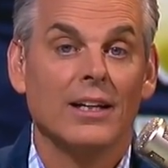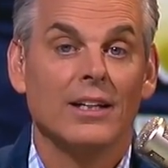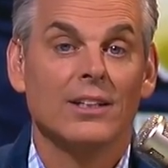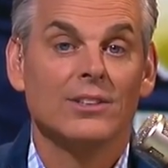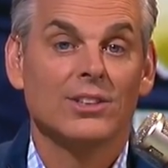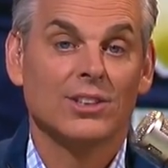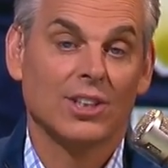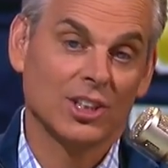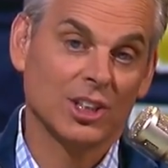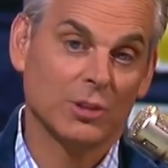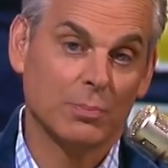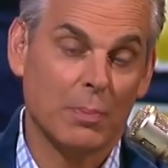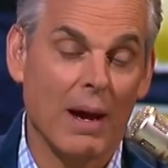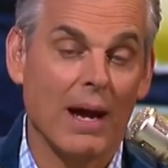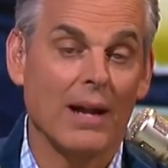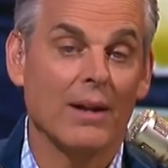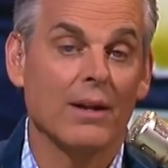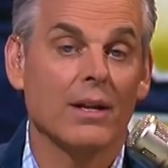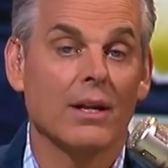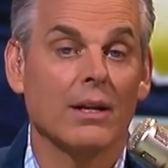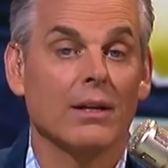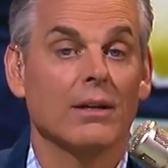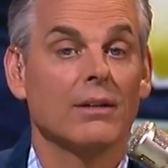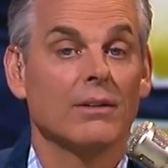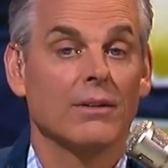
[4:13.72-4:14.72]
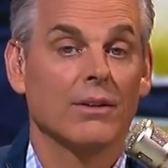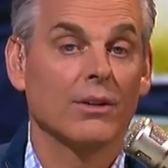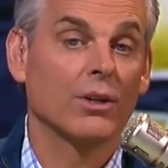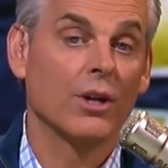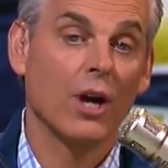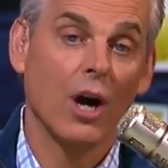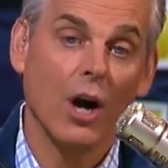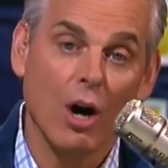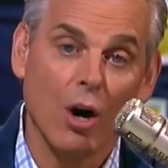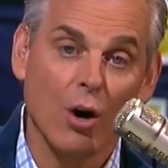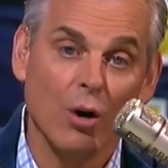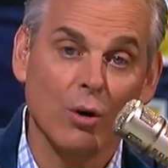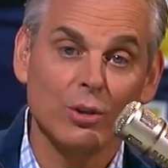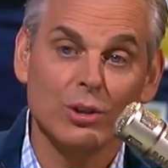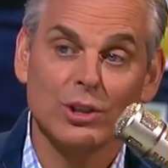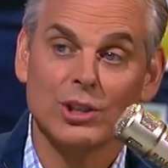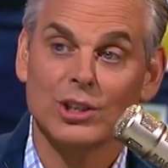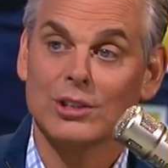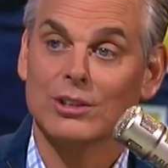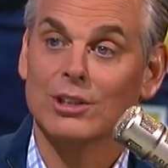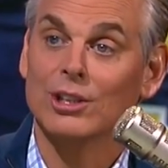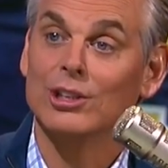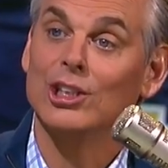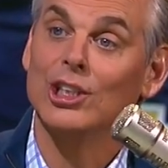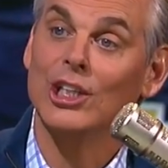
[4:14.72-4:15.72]
suspend the
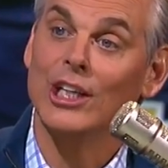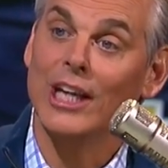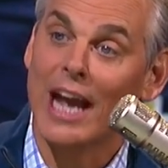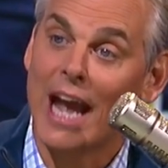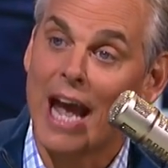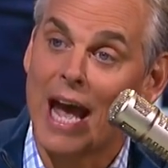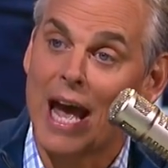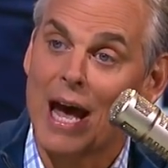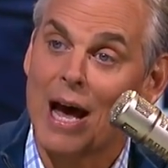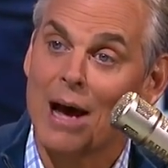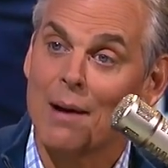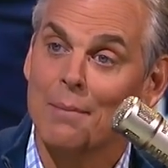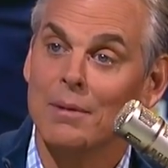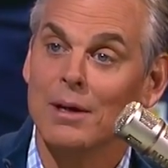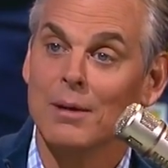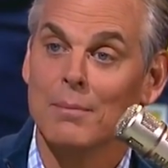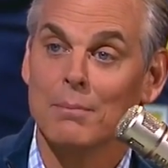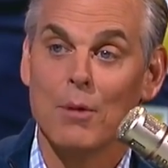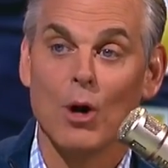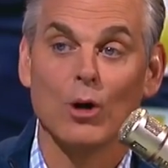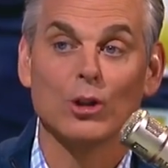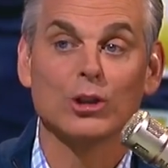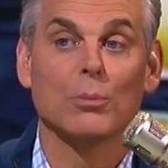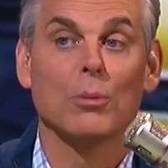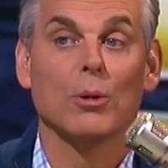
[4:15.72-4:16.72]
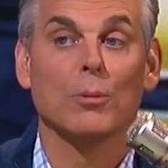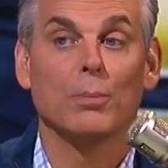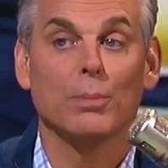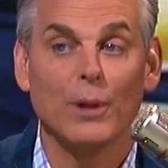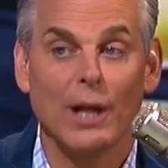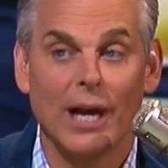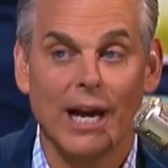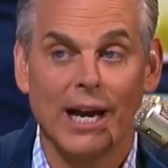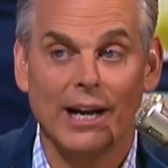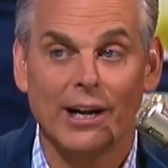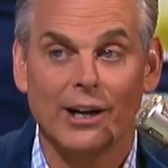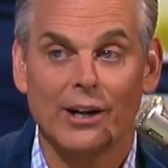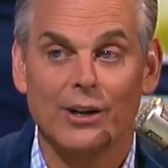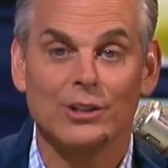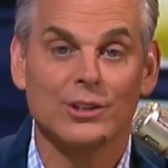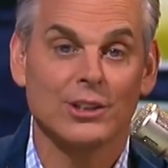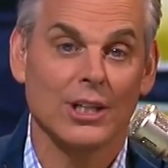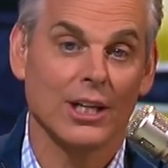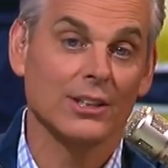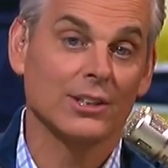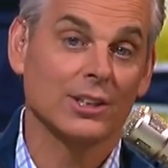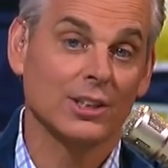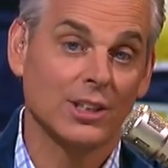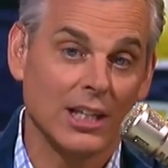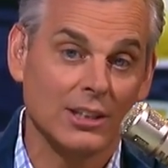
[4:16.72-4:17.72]
coach, the GM, multiple players,
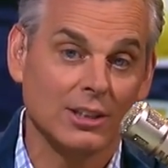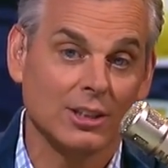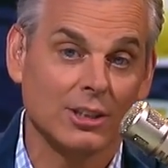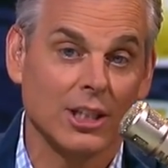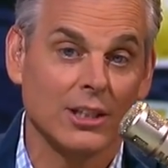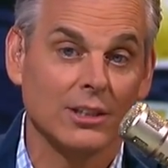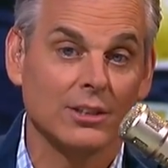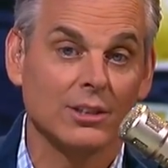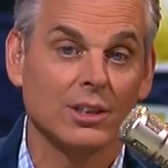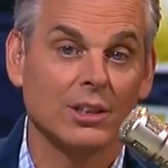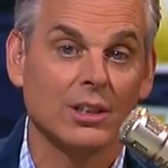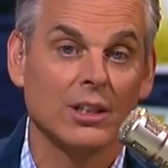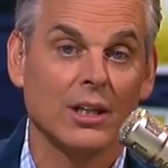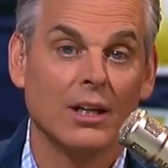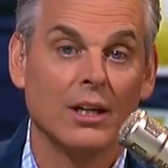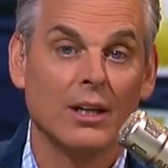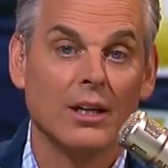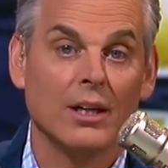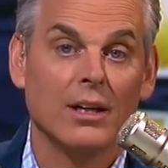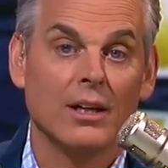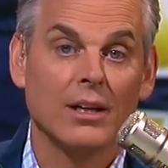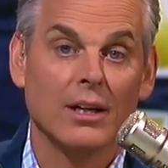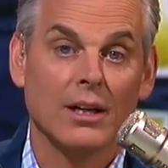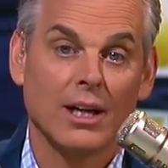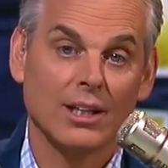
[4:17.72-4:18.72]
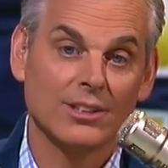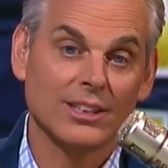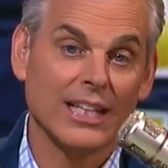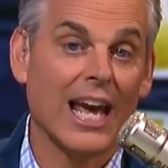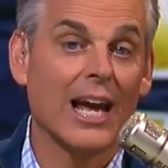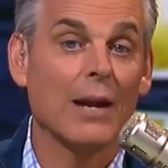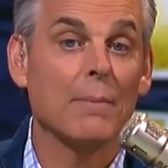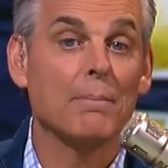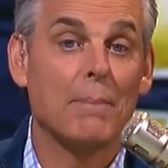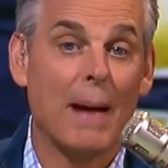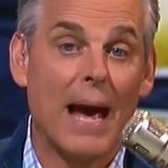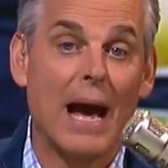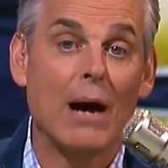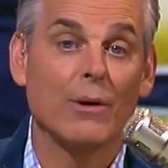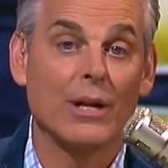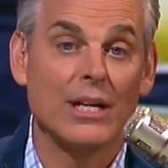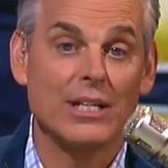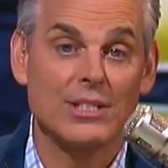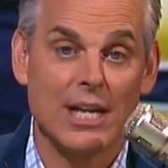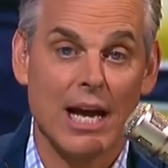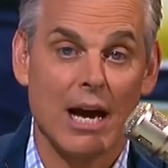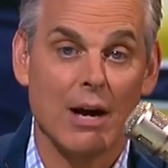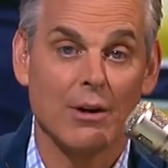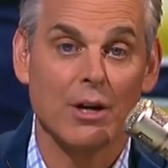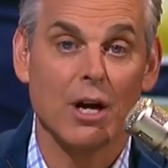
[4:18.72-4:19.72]
assistants, because they had
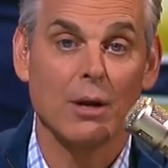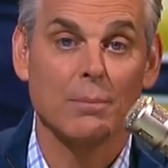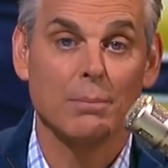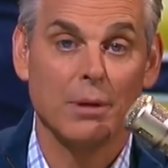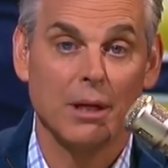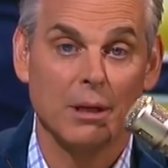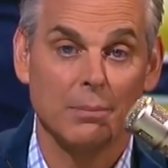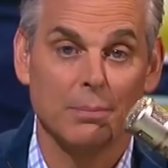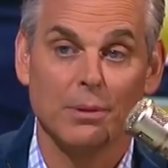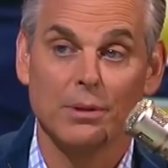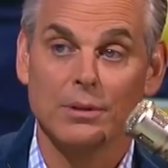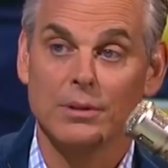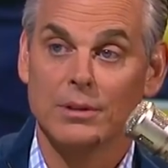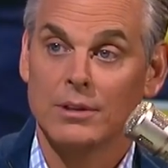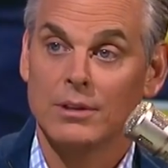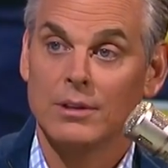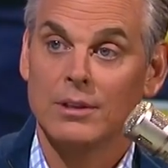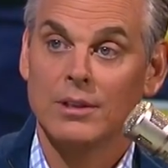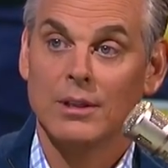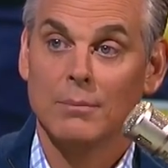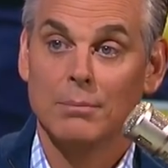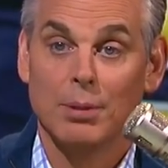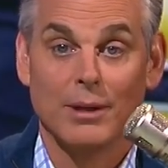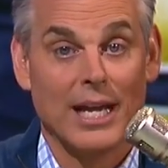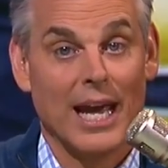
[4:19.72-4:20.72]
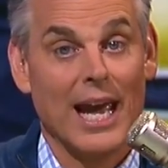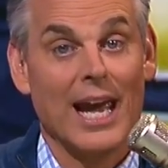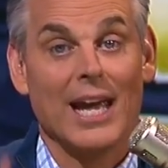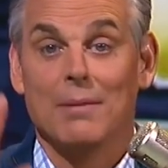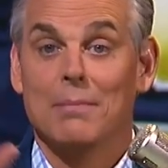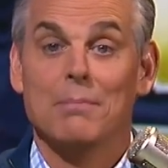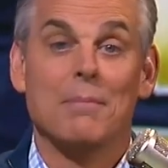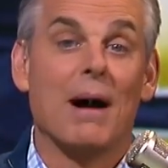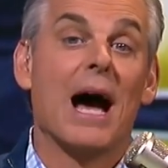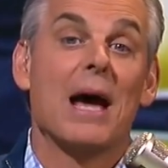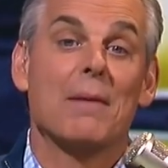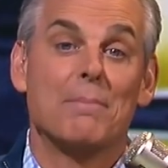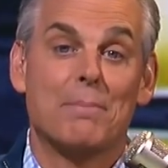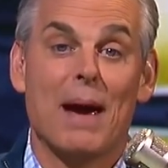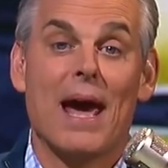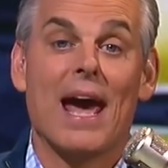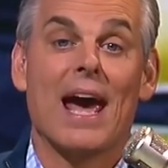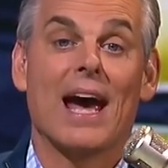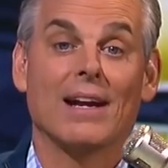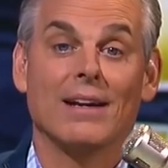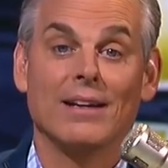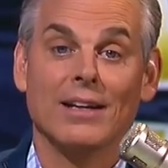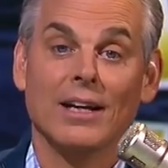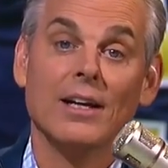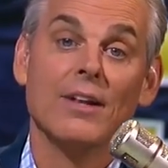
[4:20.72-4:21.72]
bounties out on people. But hey, my
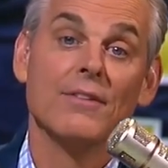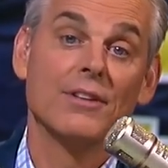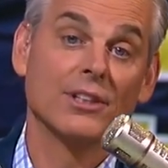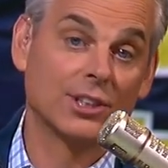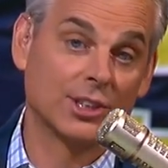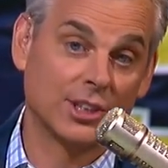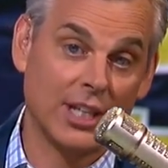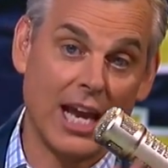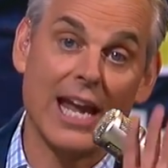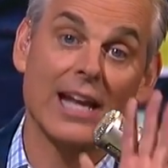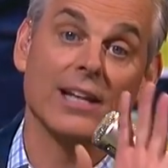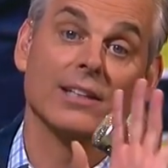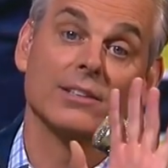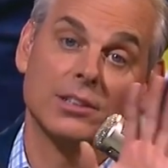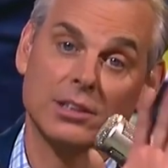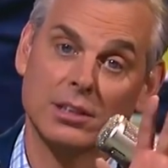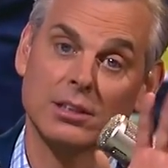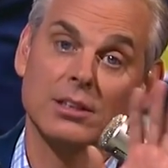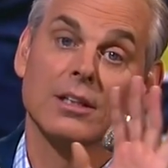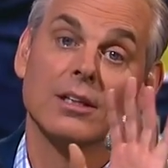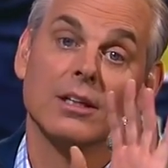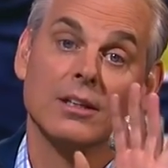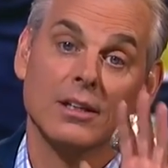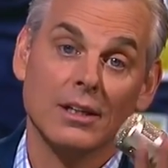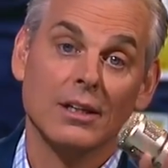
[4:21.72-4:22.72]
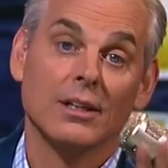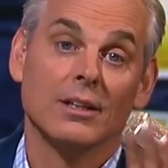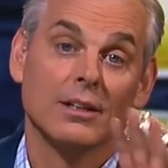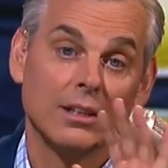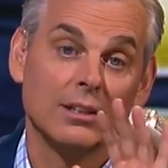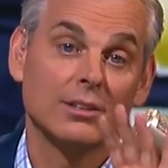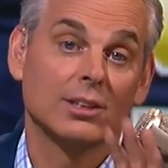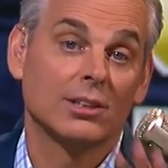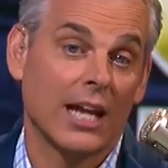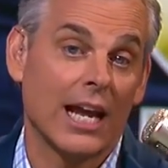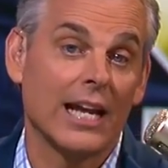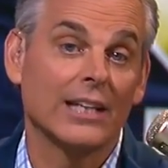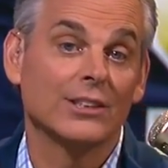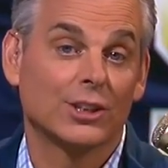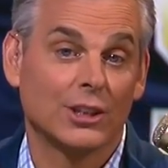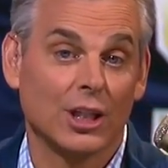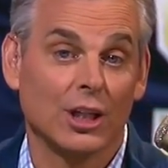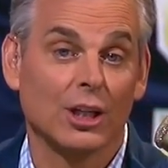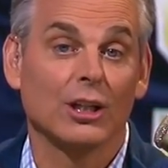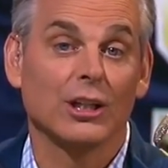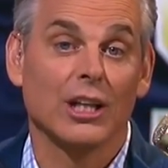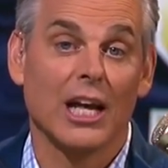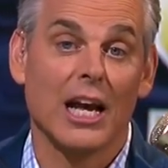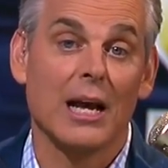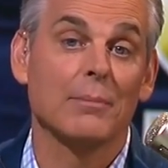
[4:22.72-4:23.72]
bad. The Saints, the Saints can
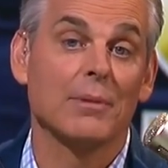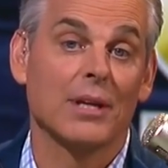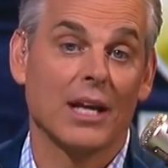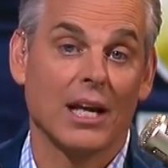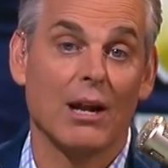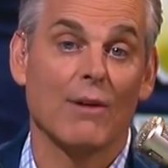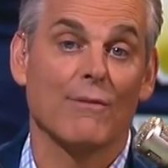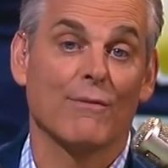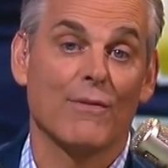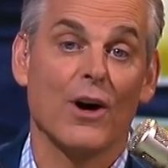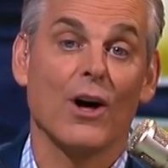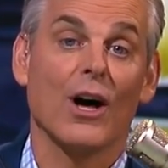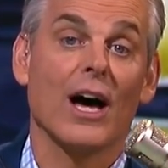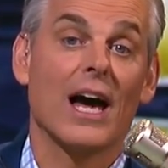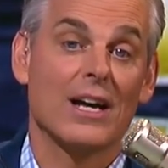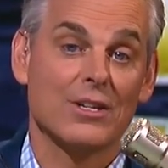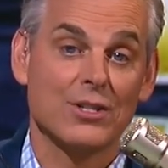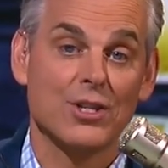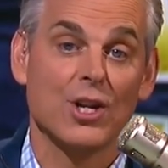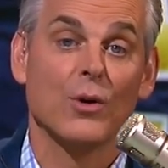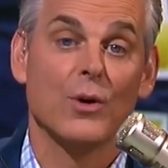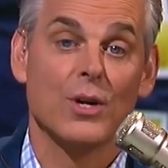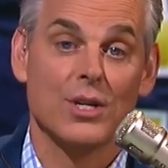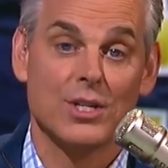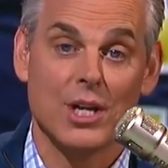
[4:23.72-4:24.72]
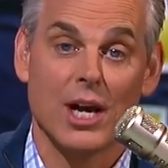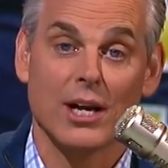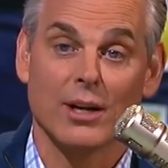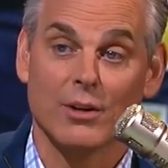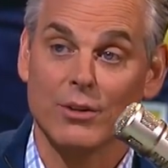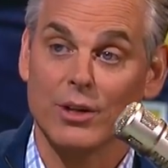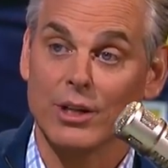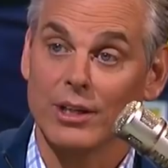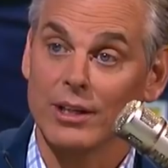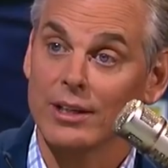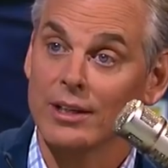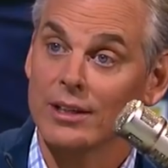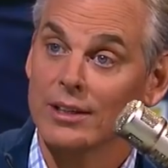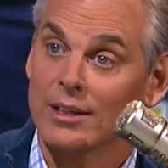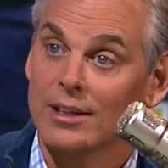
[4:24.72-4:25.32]
claim the NFL has no integrity.